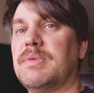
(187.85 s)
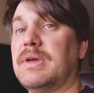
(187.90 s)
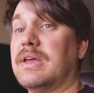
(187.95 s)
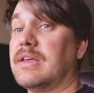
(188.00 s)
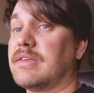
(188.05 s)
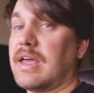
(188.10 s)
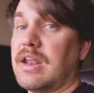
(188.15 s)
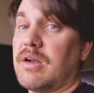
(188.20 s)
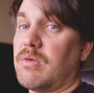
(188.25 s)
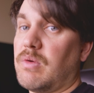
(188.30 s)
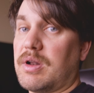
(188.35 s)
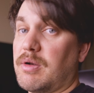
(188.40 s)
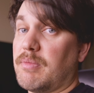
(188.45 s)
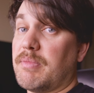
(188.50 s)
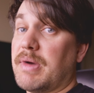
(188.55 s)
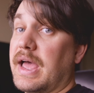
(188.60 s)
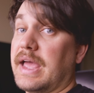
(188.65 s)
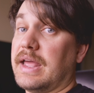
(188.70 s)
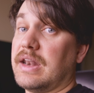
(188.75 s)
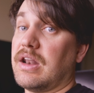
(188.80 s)
because I don't want to
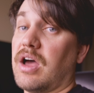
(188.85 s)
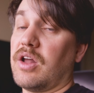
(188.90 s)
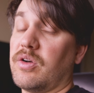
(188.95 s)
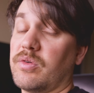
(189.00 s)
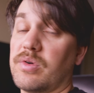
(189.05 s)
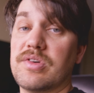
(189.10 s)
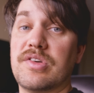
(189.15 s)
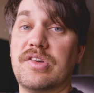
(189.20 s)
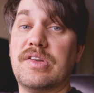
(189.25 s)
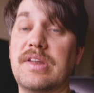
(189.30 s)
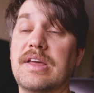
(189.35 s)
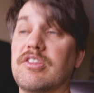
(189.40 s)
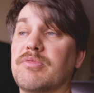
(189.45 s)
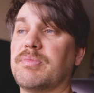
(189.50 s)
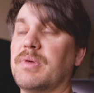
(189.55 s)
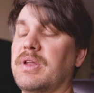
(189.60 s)
buy a non-orange disc,